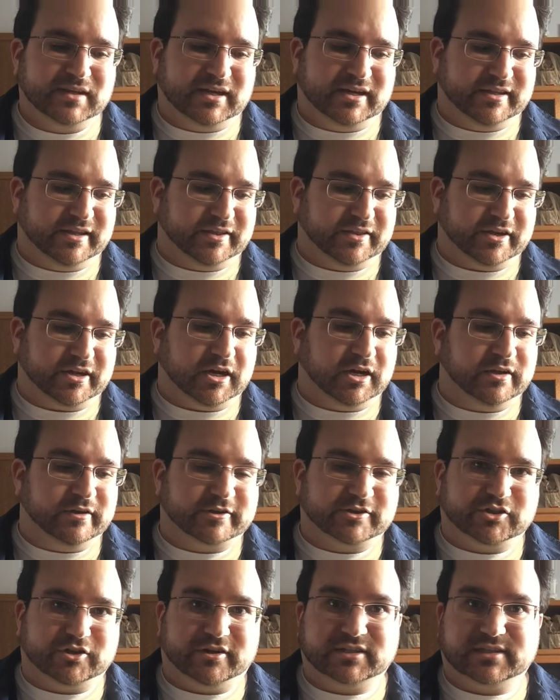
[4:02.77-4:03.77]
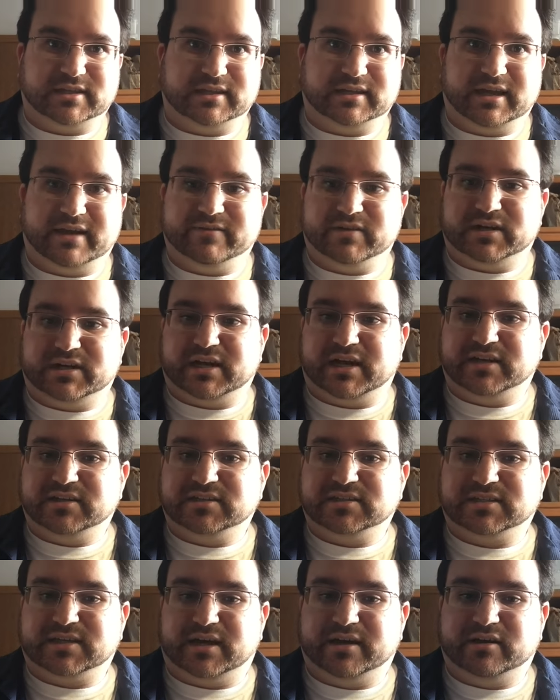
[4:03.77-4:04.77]
I think the color choice that David and I
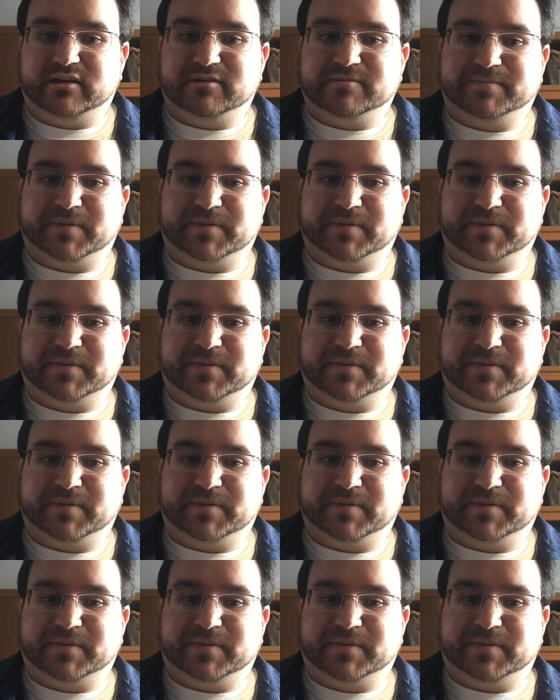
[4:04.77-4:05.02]
decided